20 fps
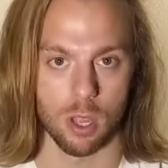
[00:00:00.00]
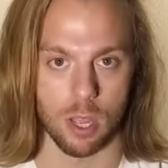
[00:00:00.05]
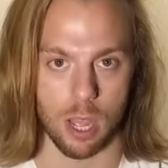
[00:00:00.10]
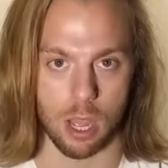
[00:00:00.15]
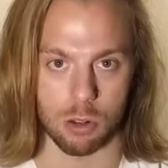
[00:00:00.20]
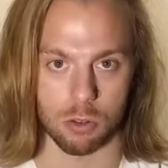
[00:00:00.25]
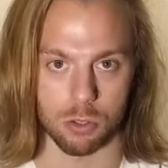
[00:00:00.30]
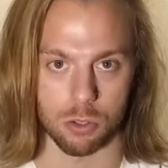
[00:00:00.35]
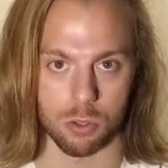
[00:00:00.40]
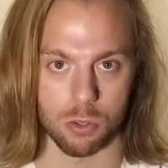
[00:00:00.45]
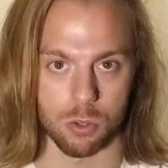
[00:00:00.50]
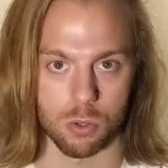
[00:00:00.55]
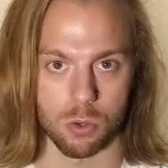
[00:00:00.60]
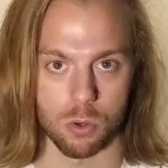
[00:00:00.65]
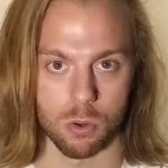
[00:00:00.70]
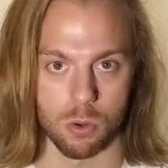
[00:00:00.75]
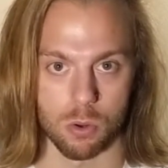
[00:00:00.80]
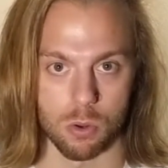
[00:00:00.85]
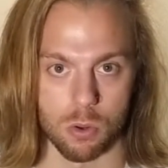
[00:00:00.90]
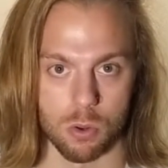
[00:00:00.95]
how to
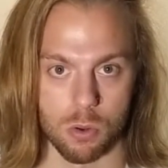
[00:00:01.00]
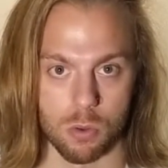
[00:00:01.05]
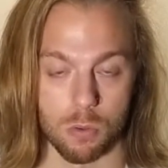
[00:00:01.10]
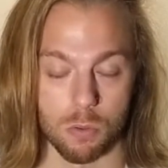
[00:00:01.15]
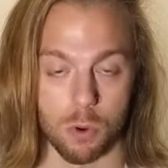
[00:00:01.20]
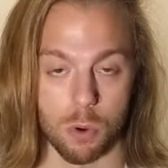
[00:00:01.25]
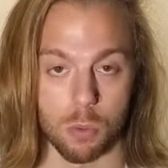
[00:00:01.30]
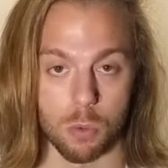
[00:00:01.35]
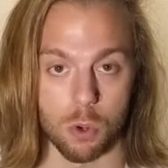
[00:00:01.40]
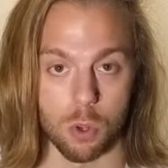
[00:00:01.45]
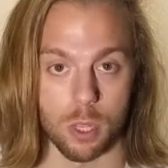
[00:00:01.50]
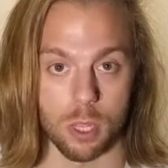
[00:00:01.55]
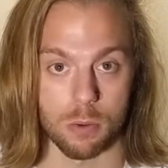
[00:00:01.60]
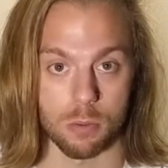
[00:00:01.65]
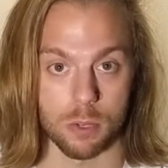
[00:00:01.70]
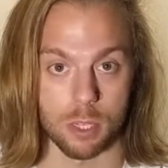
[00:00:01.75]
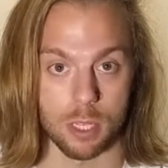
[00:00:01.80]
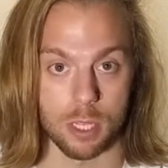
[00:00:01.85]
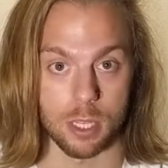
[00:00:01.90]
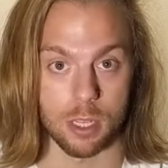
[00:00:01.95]
foam roll and
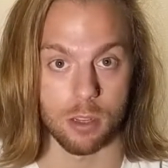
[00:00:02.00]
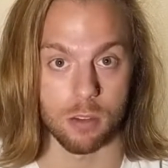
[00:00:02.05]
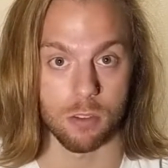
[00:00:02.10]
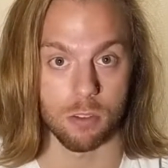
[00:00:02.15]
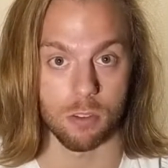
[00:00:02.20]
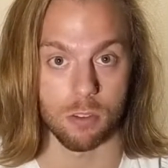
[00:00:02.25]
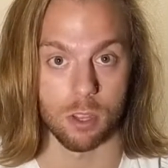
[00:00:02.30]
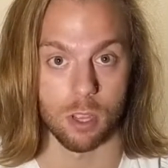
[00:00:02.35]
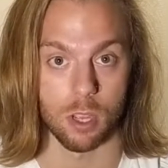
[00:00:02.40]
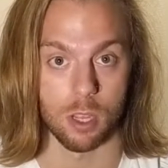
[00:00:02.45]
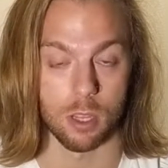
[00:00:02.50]
release